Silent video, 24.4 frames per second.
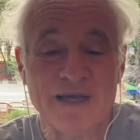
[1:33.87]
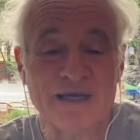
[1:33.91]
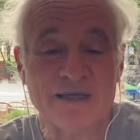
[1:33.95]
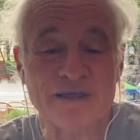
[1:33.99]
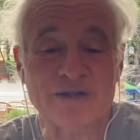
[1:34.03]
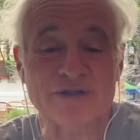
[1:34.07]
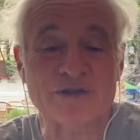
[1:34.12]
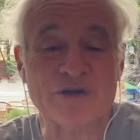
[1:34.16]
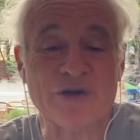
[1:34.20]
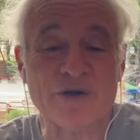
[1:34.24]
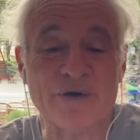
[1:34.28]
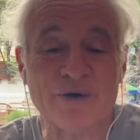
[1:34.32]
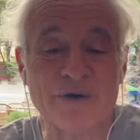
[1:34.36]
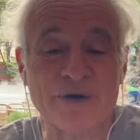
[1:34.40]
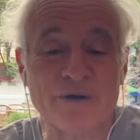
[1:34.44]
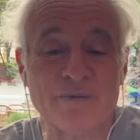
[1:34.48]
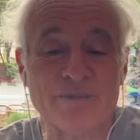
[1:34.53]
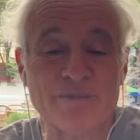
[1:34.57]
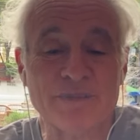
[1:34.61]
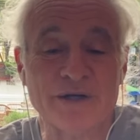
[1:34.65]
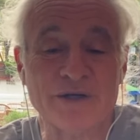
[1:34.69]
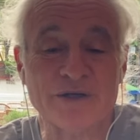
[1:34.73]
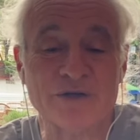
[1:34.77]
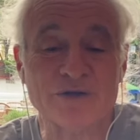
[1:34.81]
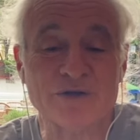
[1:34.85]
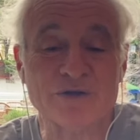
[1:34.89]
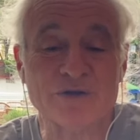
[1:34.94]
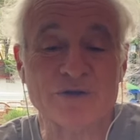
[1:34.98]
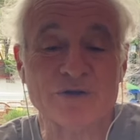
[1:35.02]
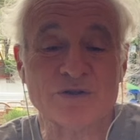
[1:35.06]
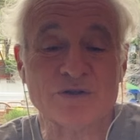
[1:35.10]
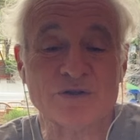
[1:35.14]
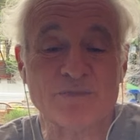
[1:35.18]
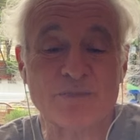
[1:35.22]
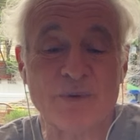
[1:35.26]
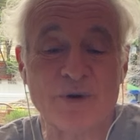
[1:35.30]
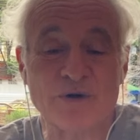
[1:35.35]
Interior Minister
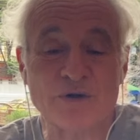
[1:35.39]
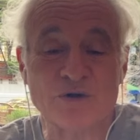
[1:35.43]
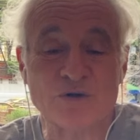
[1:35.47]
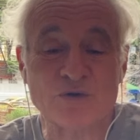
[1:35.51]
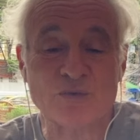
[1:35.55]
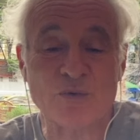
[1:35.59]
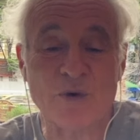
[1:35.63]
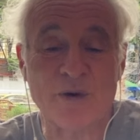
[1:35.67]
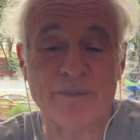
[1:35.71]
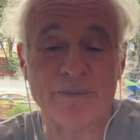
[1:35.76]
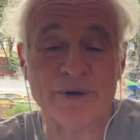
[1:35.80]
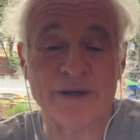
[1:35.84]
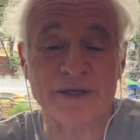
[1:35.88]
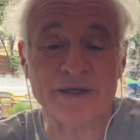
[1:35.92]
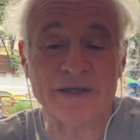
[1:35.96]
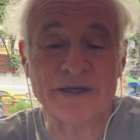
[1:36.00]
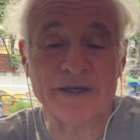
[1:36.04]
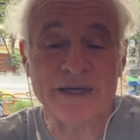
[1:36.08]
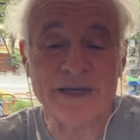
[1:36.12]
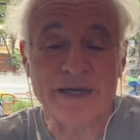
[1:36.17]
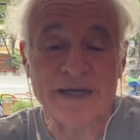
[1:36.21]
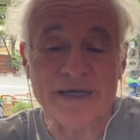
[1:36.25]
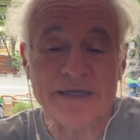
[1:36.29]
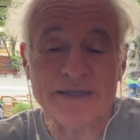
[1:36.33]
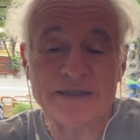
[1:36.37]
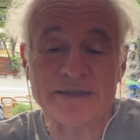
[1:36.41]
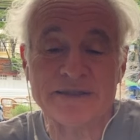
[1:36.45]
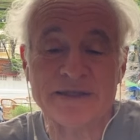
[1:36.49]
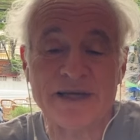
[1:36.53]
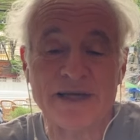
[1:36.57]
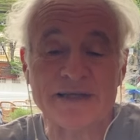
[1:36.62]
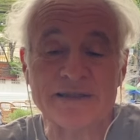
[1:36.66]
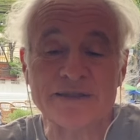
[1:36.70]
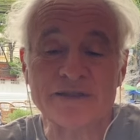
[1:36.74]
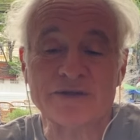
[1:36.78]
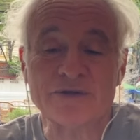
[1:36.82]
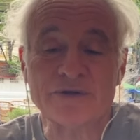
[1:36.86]
spokeswoman
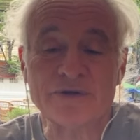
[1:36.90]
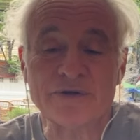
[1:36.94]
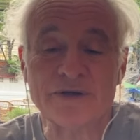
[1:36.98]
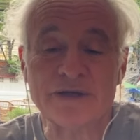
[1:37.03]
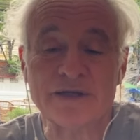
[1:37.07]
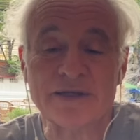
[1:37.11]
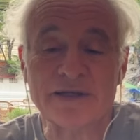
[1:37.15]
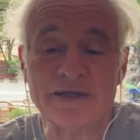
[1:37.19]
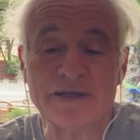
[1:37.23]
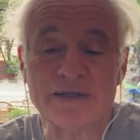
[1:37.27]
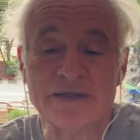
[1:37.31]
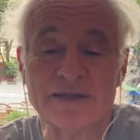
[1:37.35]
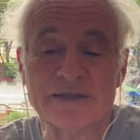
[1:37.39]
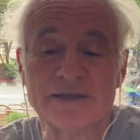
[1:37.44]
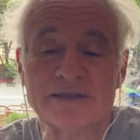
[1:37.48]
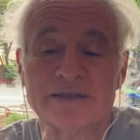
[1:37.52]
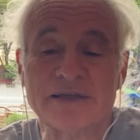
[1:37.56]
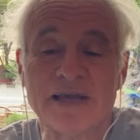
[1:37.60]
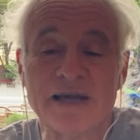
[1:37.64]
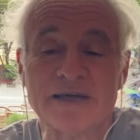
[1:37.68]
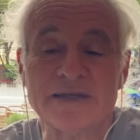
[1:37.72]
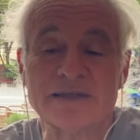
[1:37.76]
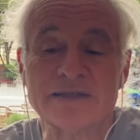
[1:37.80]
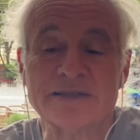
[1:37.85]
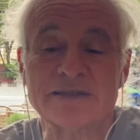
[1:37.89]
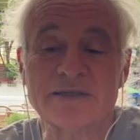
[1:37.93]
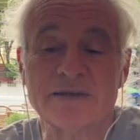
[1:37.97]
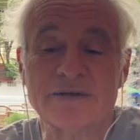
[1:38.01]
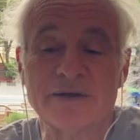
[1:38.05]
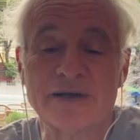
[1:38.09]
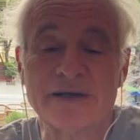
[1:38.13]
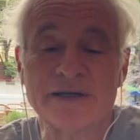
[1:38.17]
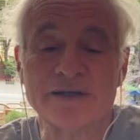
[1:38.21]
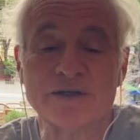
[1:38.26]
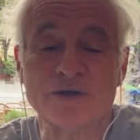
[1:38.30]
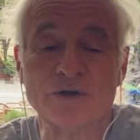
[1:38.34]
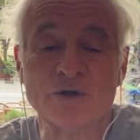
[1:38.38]
Traisuree
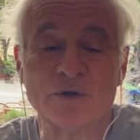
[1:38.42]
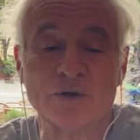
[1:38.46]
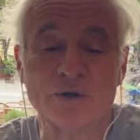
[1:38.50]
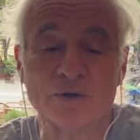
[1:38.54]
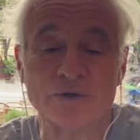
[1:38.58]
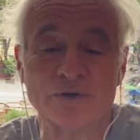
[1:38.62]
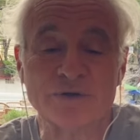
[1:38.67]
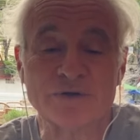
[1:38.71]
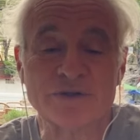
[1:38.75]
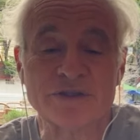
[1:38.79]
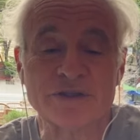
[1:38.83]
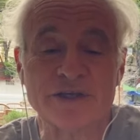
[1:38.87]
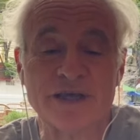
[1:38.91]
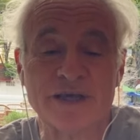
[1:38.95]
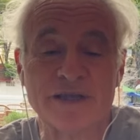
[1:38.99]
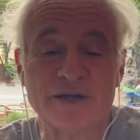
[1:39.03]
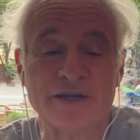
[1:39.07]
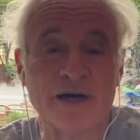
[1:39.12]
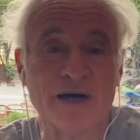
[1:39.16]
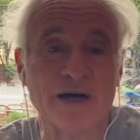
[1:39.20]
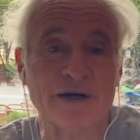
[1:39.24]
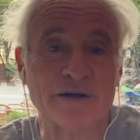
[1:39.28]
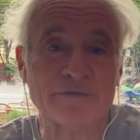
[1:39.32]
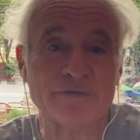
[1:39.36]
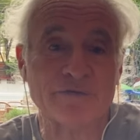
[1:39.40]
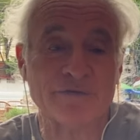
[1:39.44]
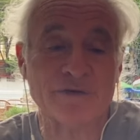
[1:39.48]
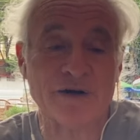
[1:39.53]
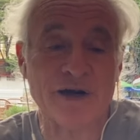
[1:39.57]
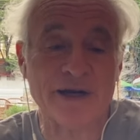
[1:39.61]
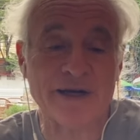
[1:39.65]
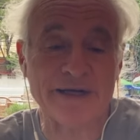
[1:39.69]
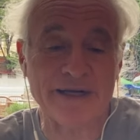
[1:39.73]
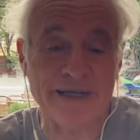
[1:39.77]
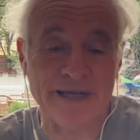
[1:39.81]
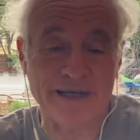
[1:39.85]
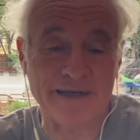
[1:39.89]
Taisaranakul said on
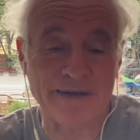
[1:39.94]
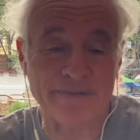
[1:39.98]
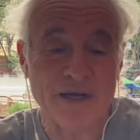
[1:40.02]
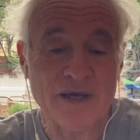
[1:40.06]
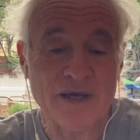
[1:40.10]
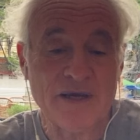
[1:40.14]
Friday.